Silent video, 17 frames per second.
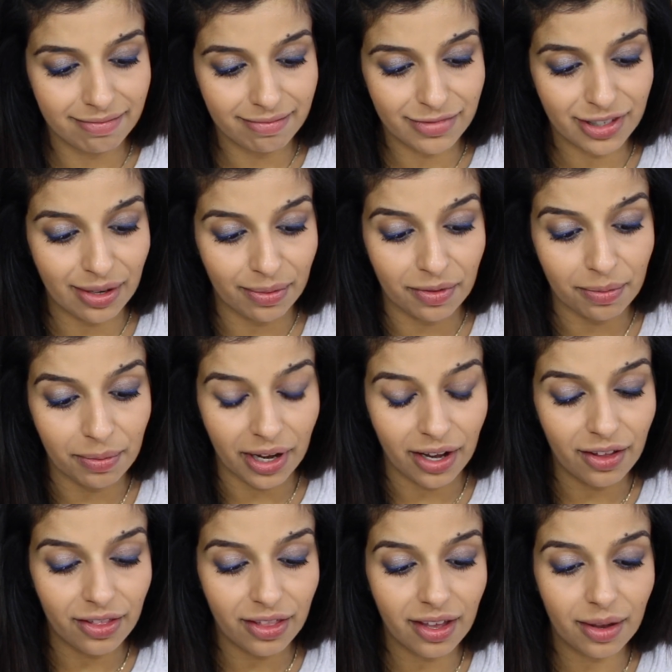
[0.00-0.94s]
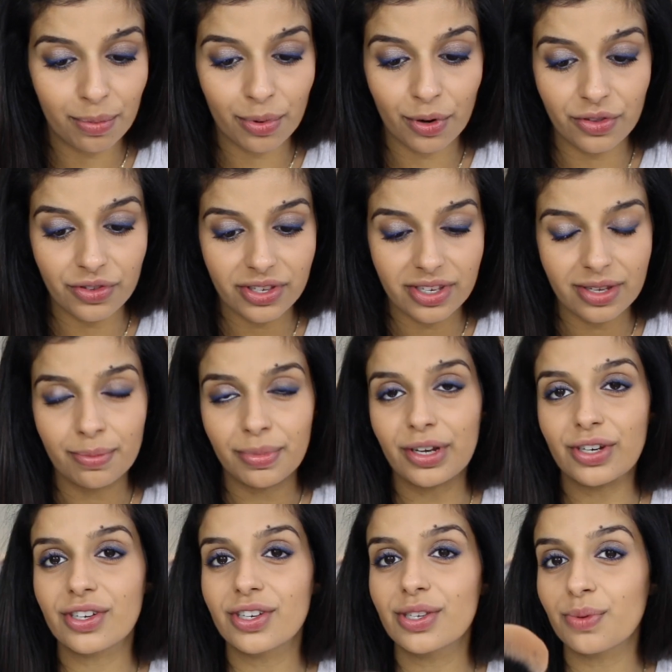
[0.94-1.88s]
some of my other bronzers and
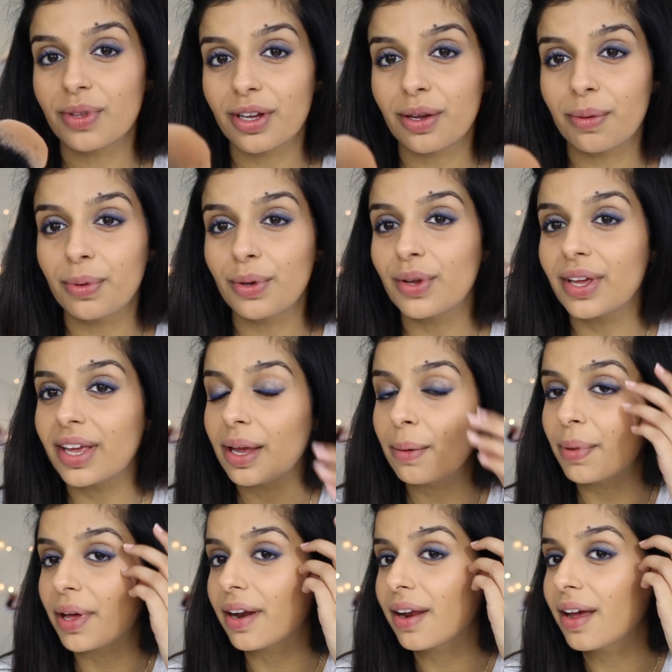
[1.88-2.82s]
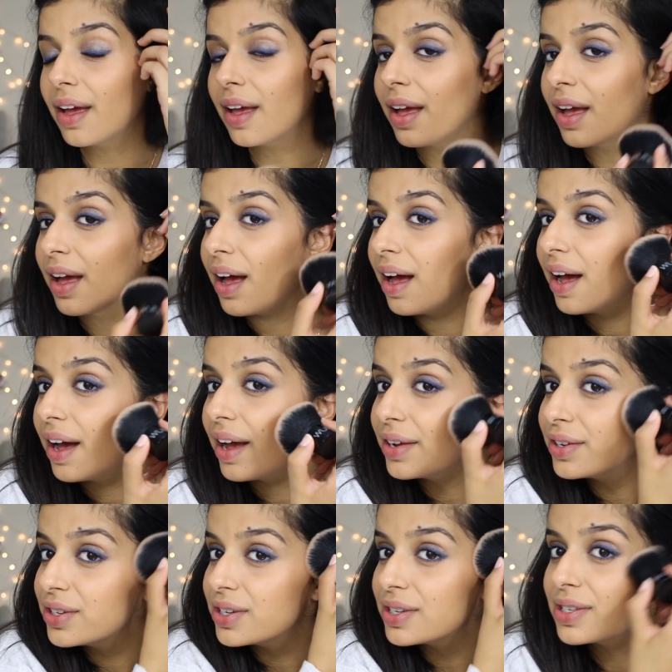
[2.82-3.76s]
blushes with a kabuki, but
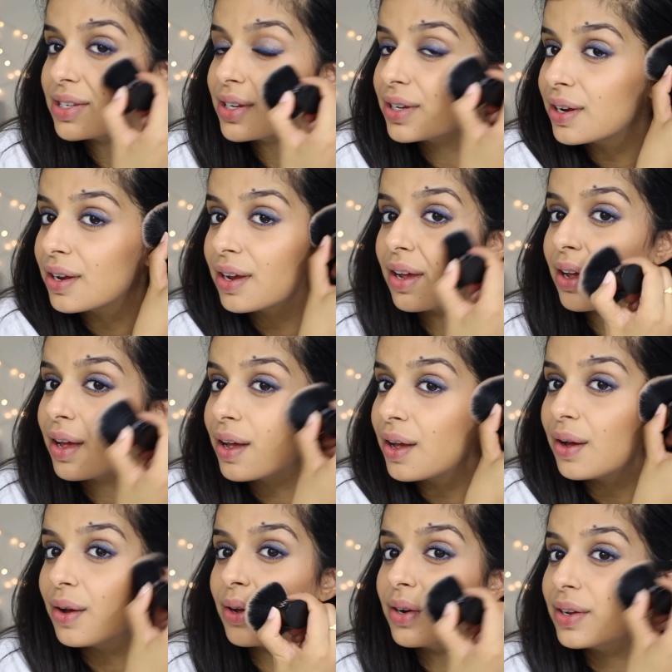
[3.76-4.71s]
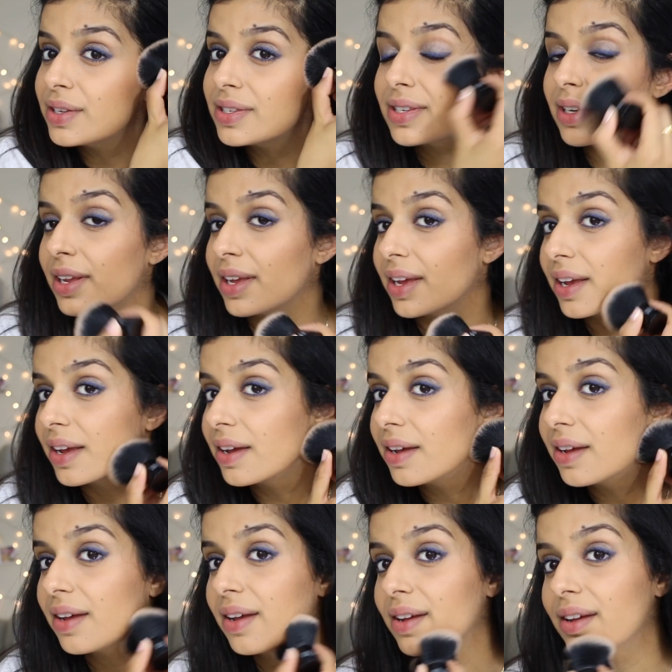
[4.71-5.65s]
I just honestly
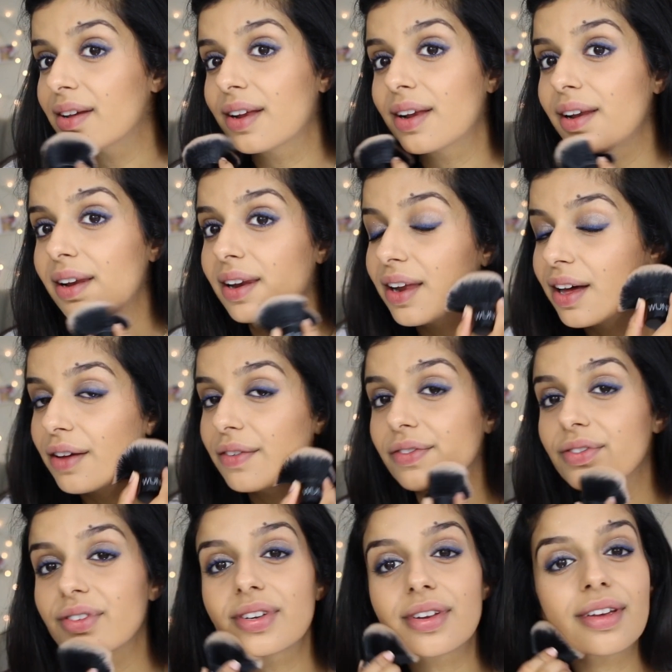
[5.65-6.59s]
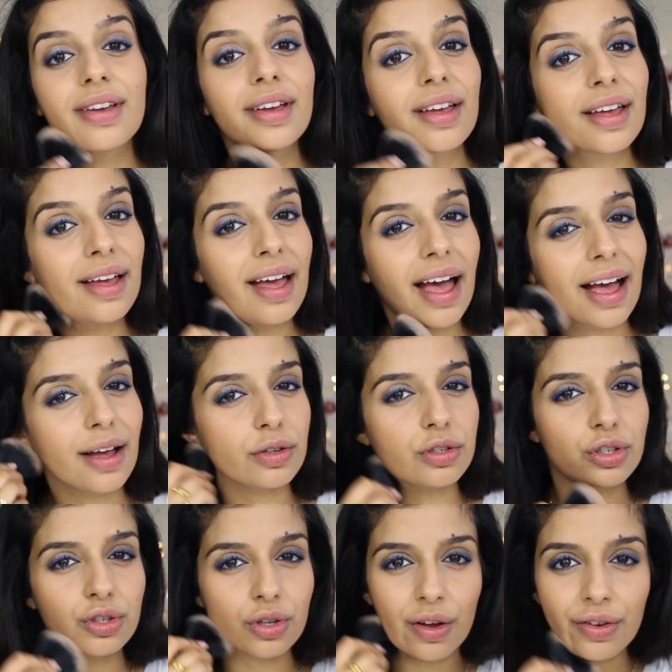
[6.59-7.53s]
loved how
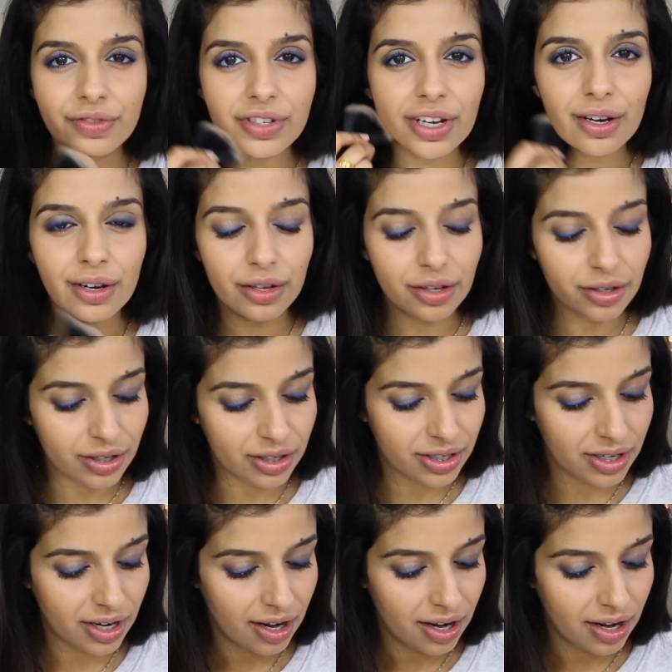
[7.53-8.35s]
soft it looked.